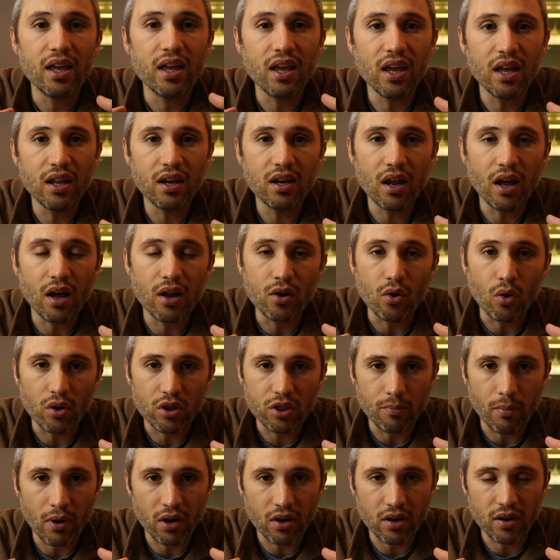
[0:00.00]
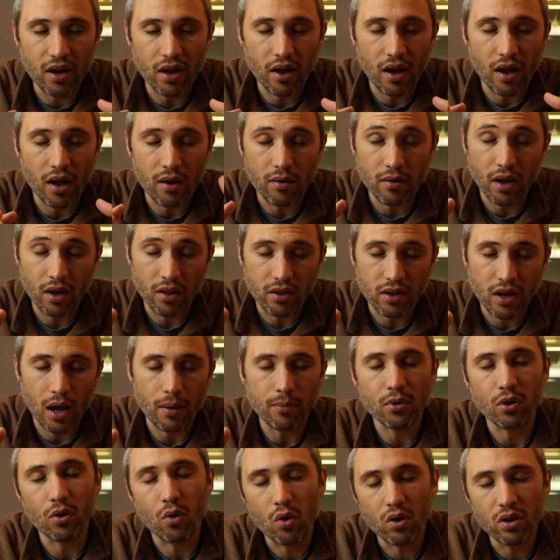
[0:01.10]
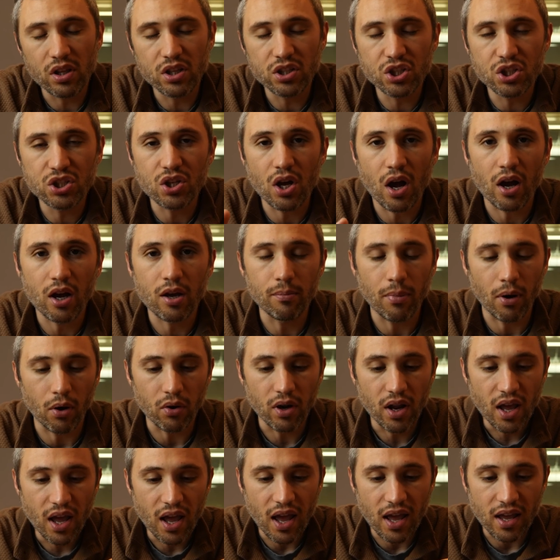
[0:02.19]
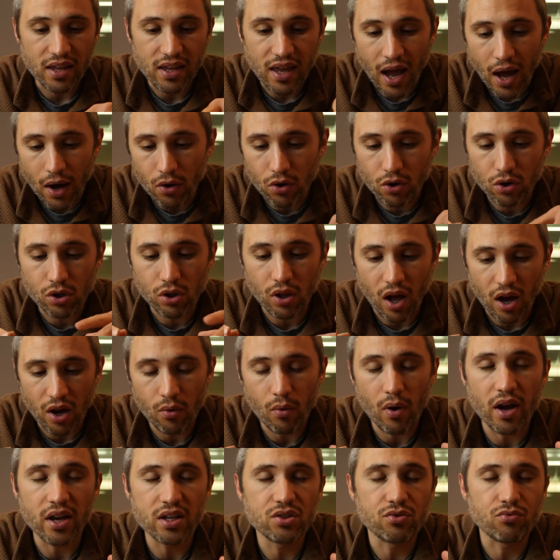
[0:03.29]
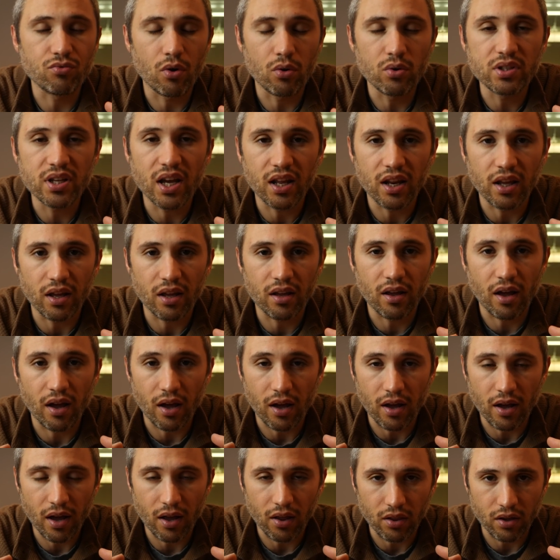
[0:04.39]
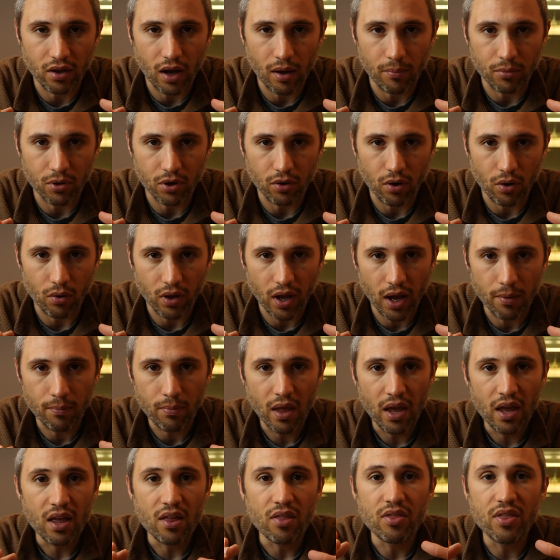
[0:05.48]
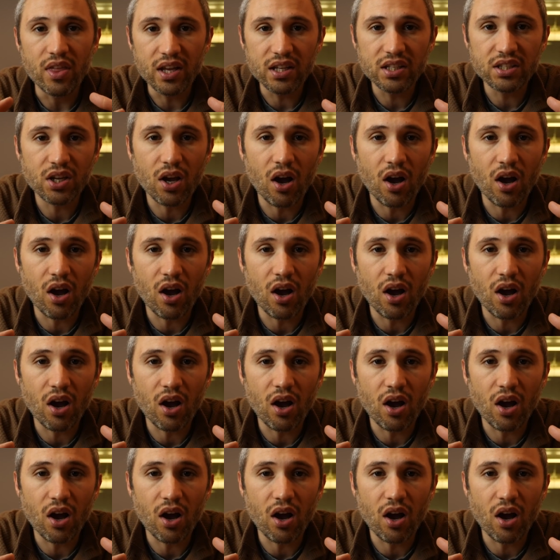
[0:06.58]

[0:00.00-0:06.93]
in a North American helicopter, or let's just talk about a counterclockwise rotating helicopter, okay? This